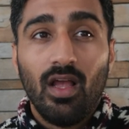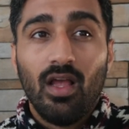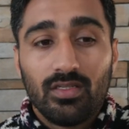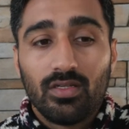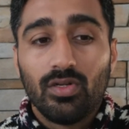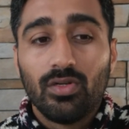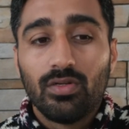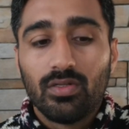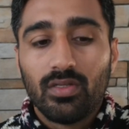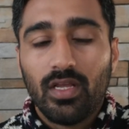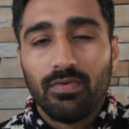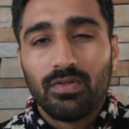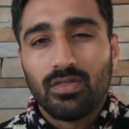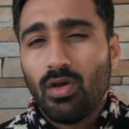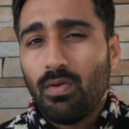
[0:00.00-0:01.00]
So there
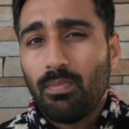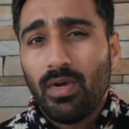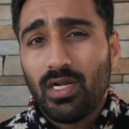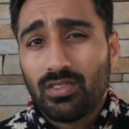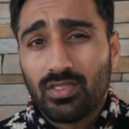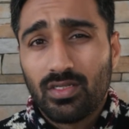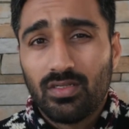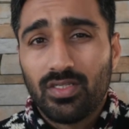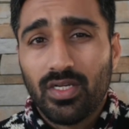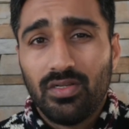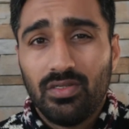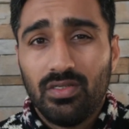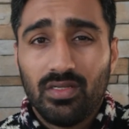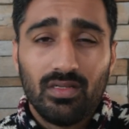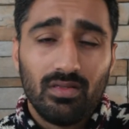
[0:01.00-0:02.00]
was not much
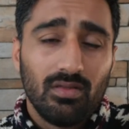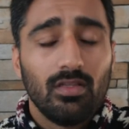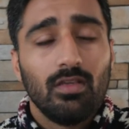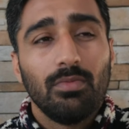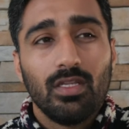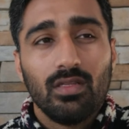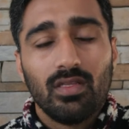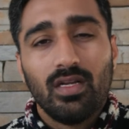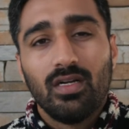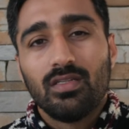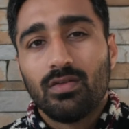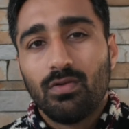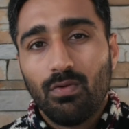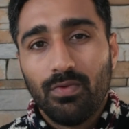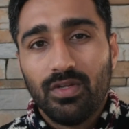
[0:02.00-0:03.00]
changes, and I mean there is
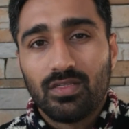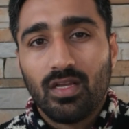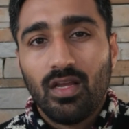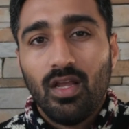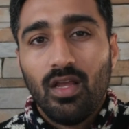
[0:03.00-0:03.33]
always